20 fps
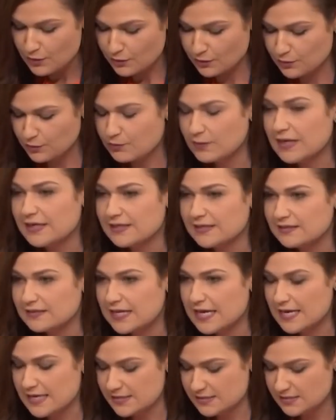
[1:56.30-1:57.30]
who
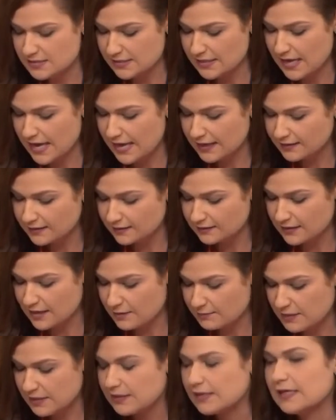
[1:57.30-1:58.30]
recognize the
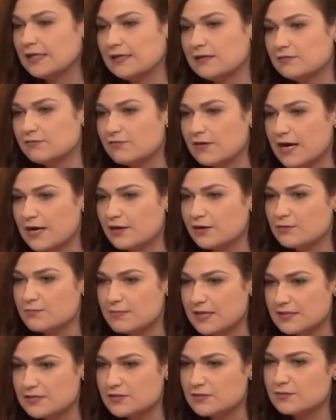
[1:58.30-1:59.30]
economic and
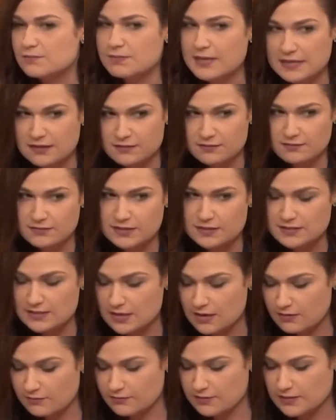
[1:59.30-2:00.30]
environmental benefits
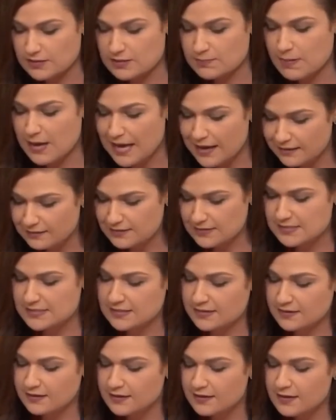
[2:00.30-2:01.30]
of this
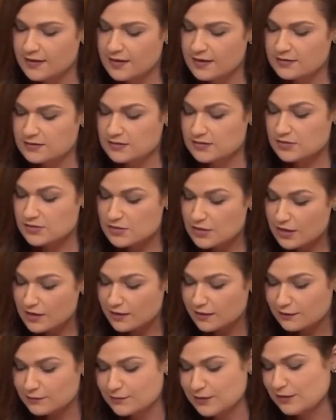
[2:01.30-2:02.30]
policy. To
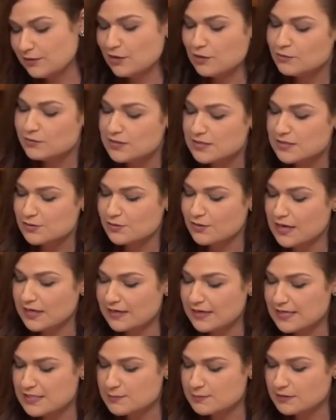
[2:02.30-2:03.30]
start, we know
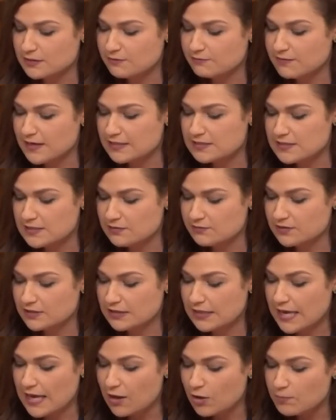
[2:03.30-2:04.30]
credit has been effective
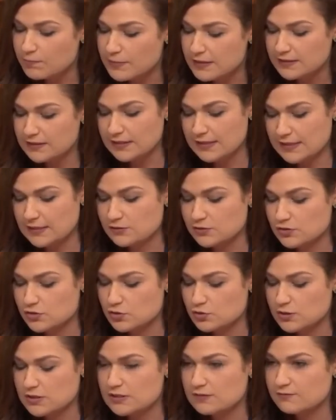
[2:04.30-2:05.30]
in helping the
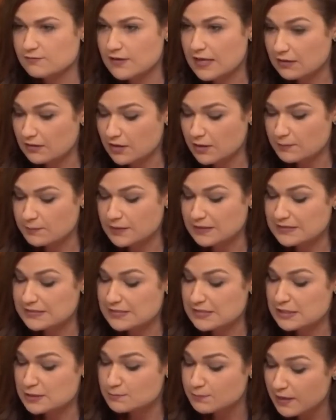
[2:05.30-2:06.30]
industry develop
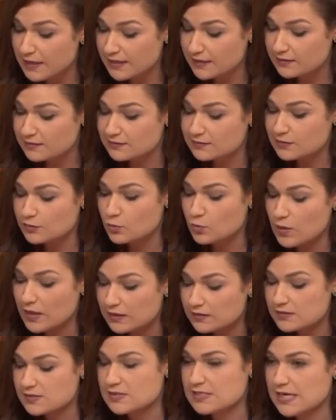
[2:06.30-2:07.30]
despite the
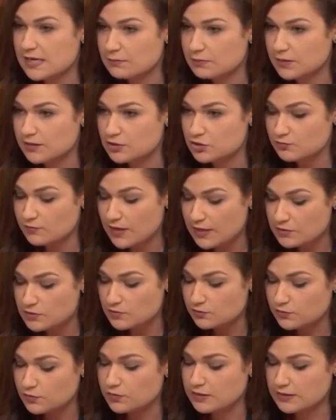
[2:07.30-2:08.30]
well-established
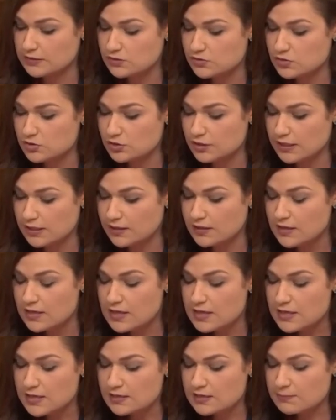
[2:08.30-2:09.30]
fossil fuel industry.
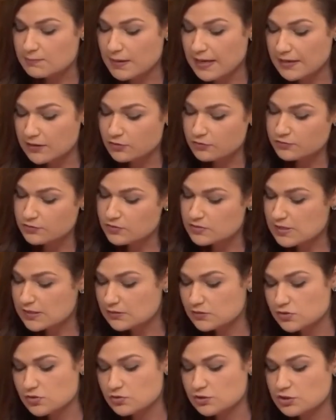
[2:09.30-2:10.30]
The biofuels
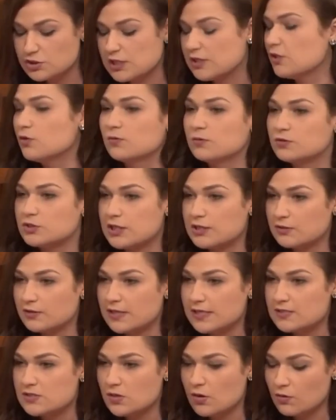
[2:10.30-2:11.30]
industry
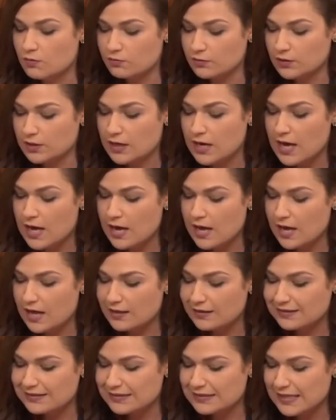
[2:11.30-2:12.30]
generates over
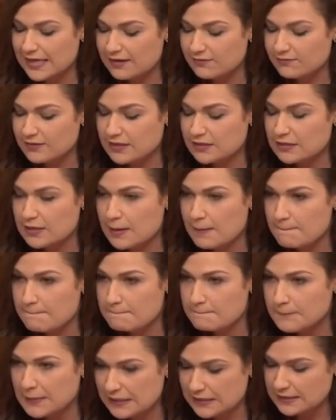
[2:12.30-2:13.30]
$11
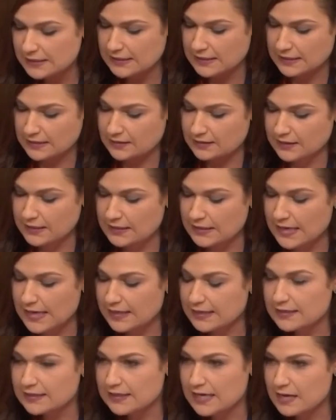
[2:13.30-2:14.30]
billion in
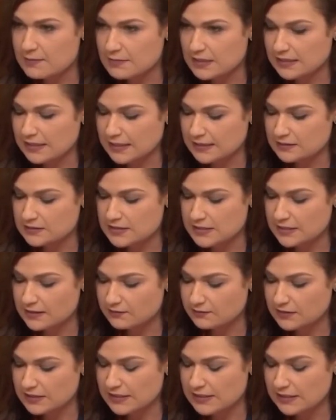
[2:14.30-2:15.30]
economic
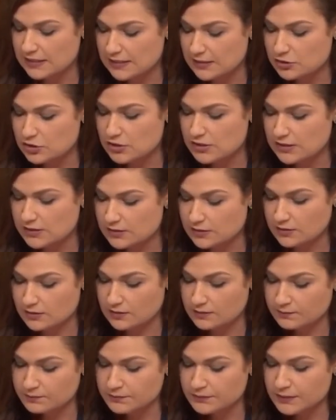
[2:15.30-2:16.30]
activity each year.